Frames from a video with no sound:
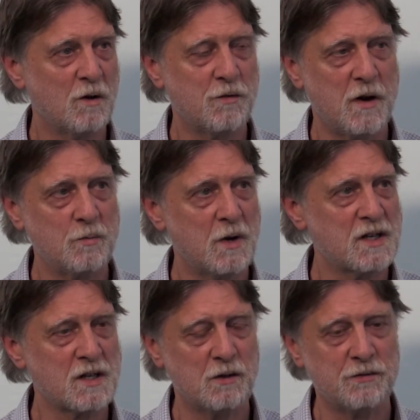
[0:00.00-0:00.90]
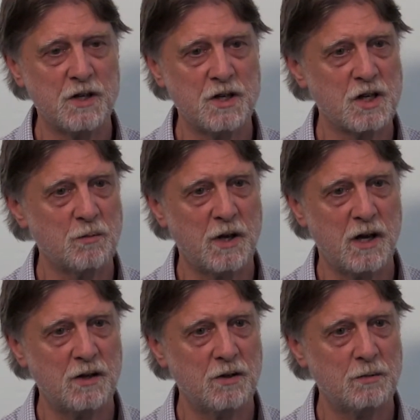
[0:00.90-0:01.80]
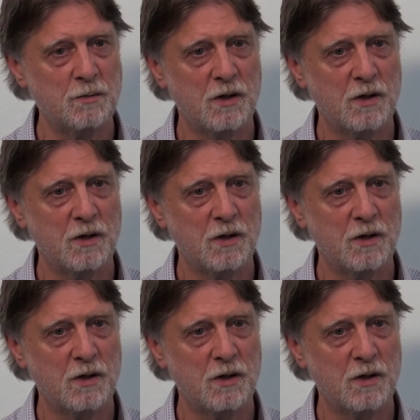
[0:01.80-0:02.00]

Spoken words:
found myself teaching piano